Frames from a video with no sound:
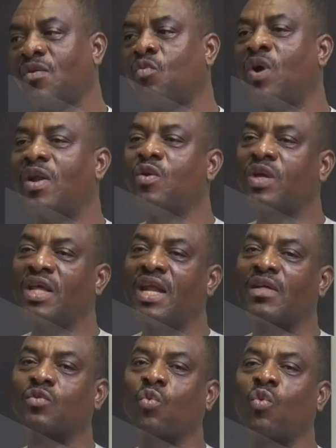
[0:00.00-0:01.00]
We're looking
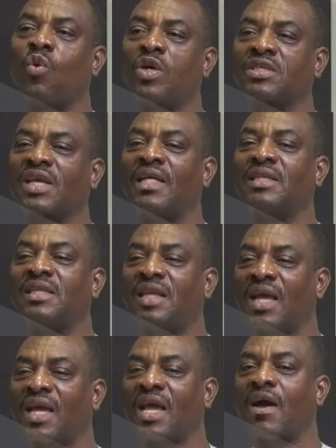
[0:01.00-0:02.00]
at what can
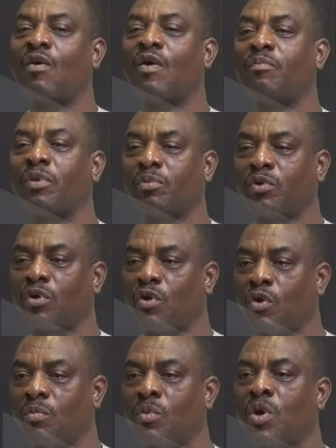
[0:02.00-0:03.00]
take our people
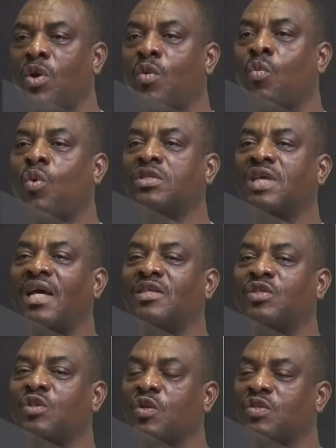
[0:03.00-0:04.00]
home, what can
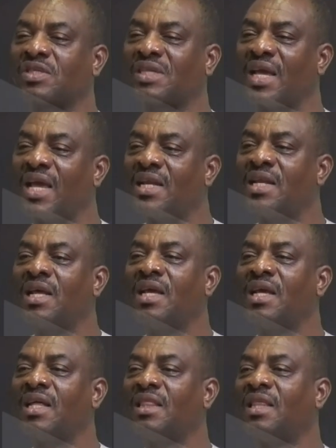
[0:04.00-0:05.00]
sustain
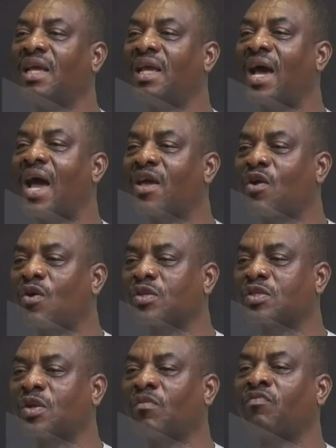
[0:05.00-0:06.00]
the high
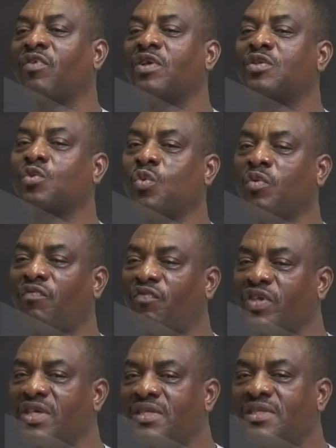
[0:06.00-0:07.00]
cost of school
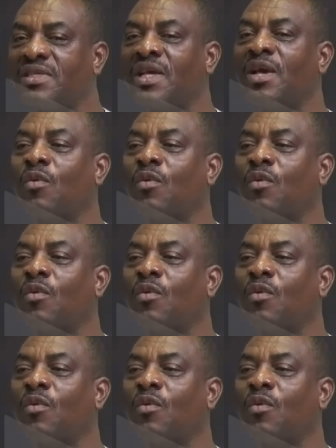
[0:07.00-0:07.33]
fees,